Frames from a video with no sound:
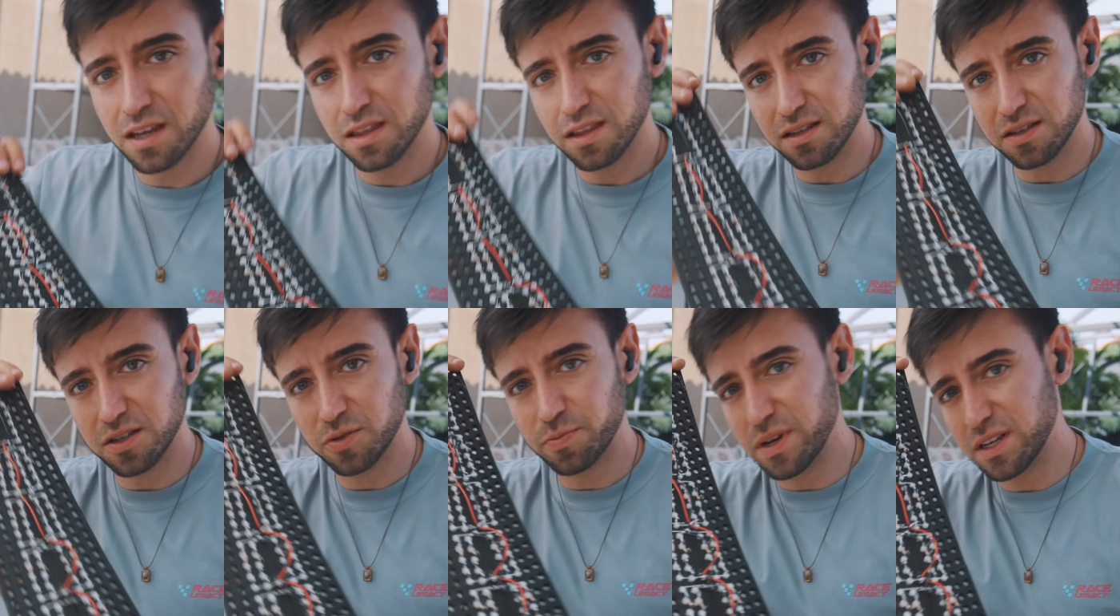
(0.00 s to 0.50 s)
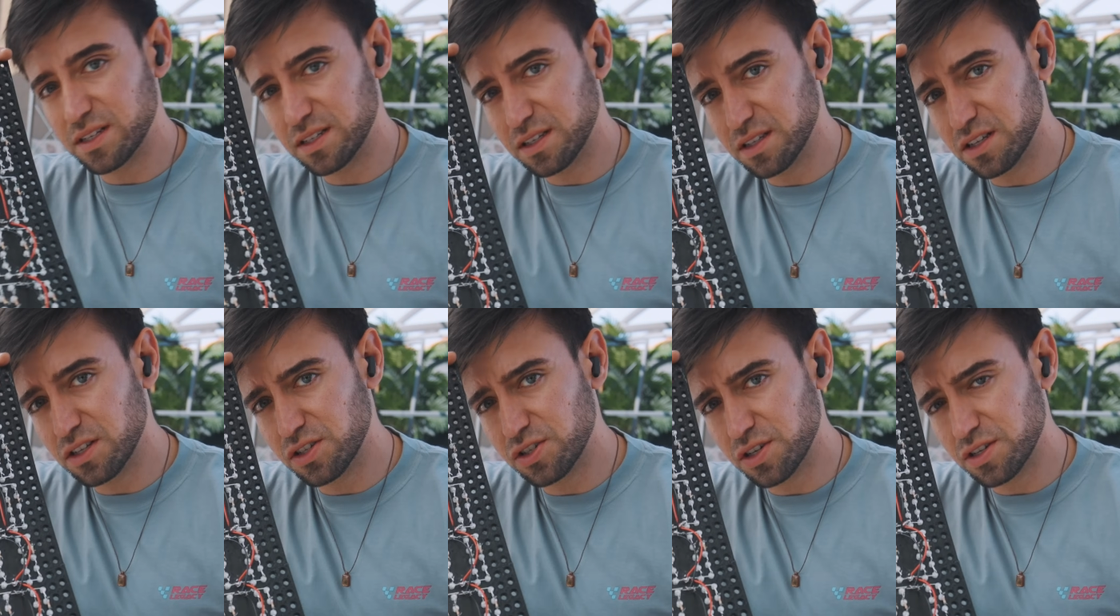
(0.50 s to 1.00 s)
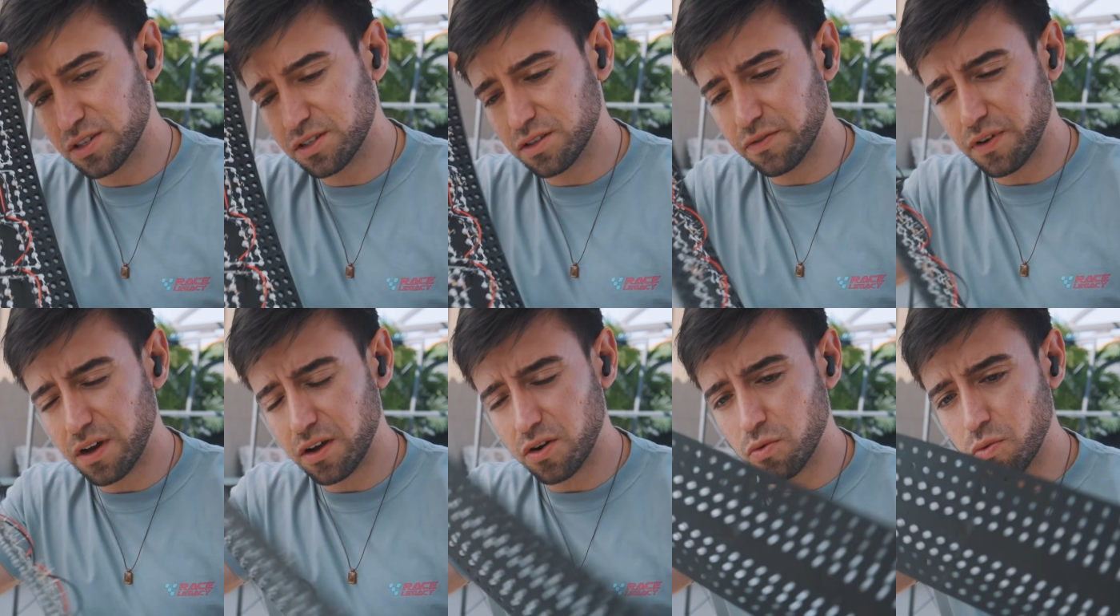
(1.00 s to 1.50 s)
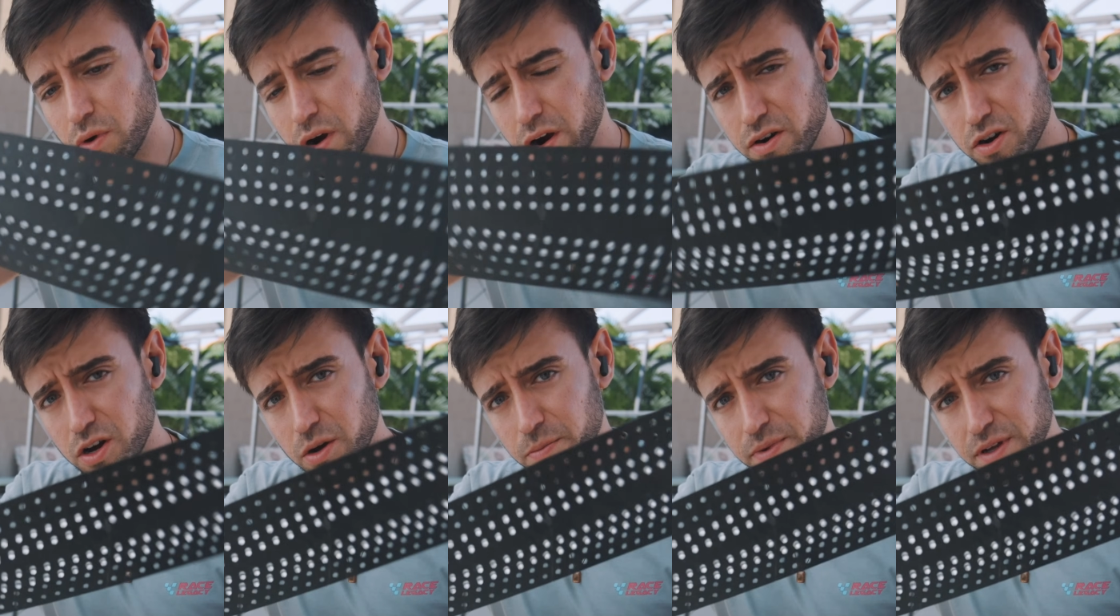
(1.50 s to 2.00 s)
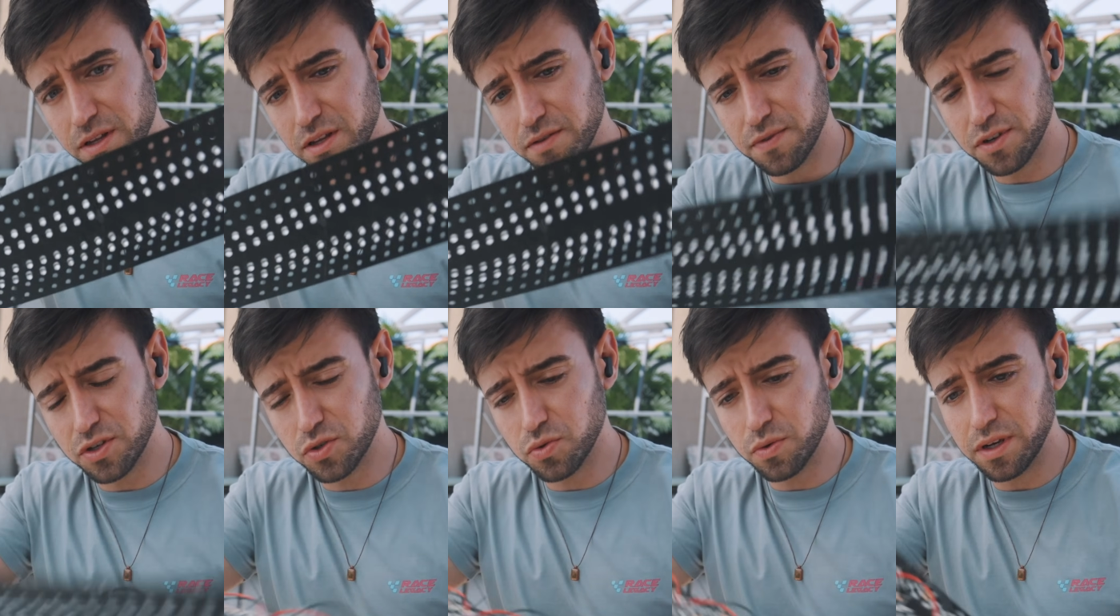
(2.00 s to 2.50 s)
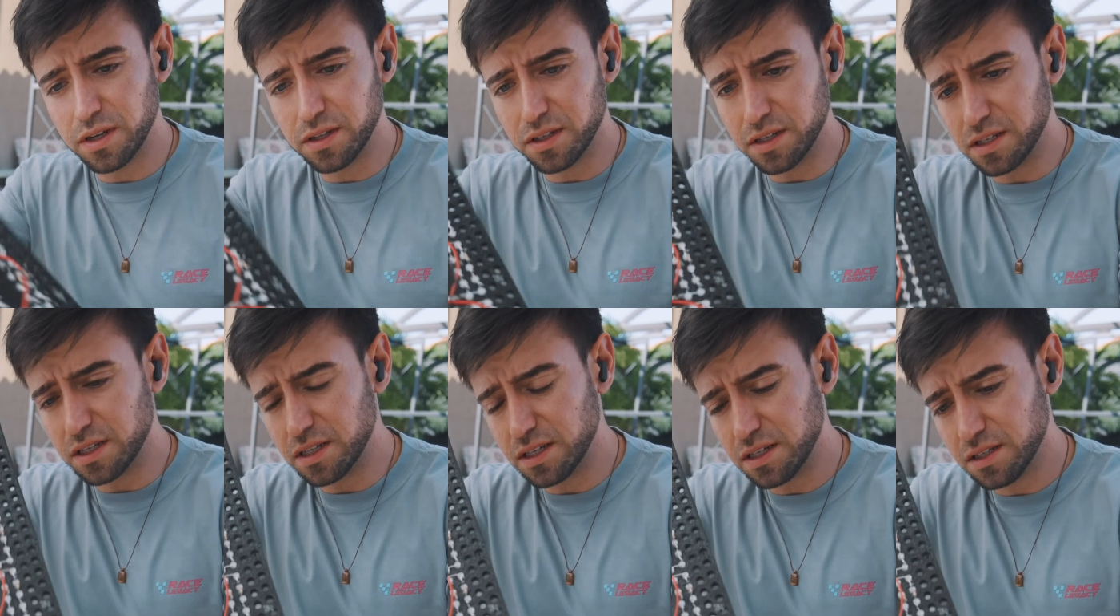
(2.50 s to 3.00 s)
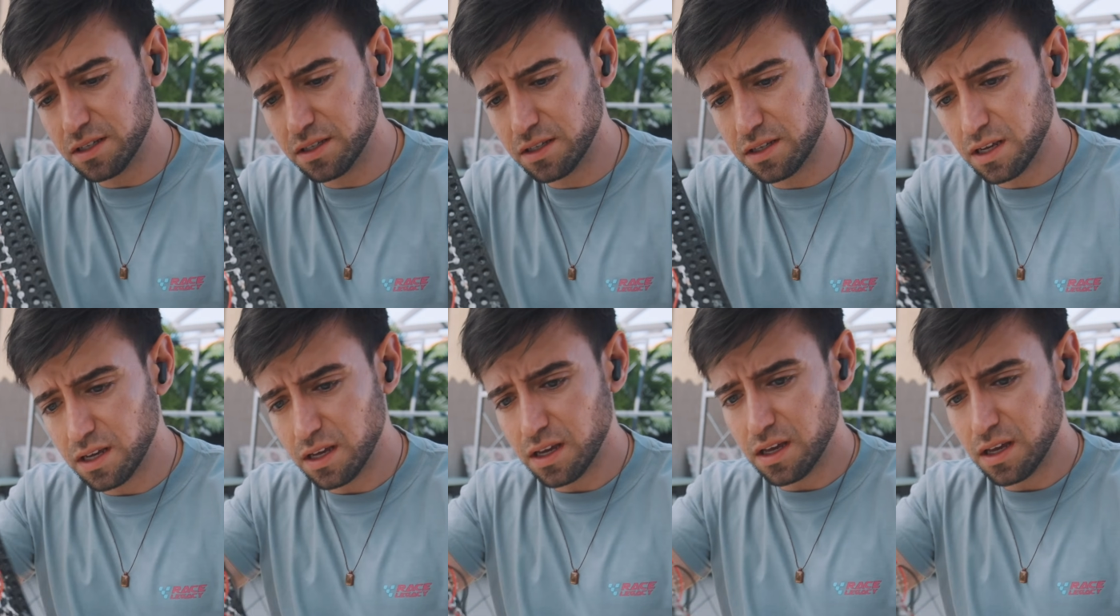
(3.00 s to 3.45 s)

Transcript: This is basically the gist of how to wire up individual LEDs.